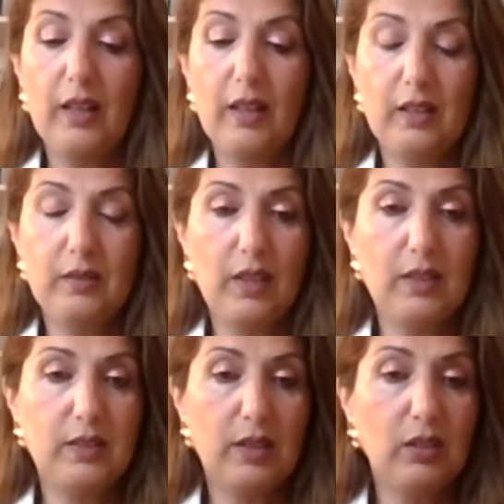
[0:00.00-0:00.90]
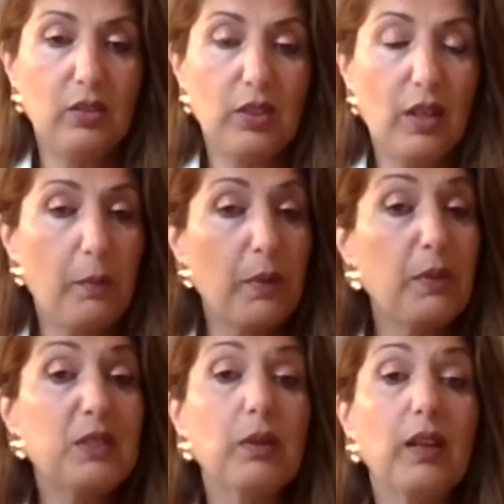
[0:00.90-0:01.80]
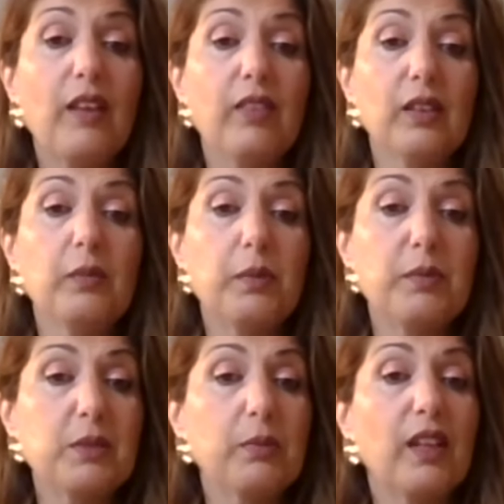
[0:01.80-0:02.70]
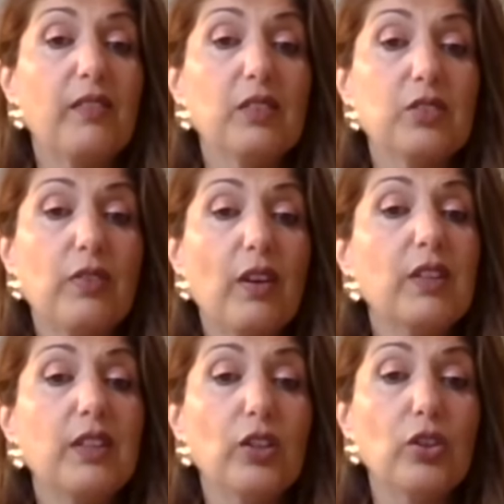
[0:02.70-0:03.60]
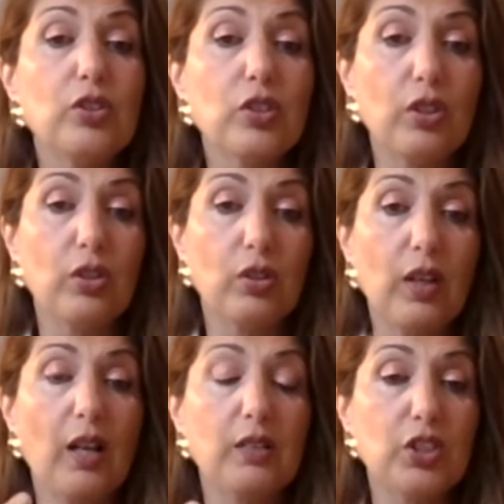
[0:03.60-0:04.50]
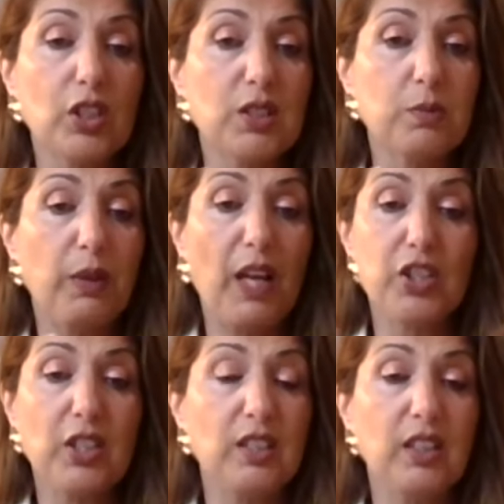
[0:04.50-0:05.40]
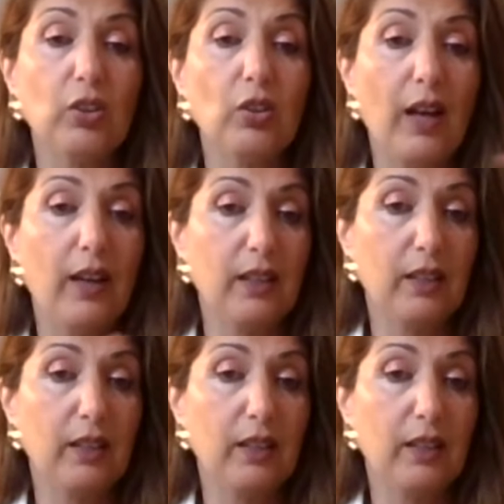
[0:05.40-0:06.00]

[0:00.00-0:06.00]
As there are permissible levels of everything you do. You can't just splash anything you like.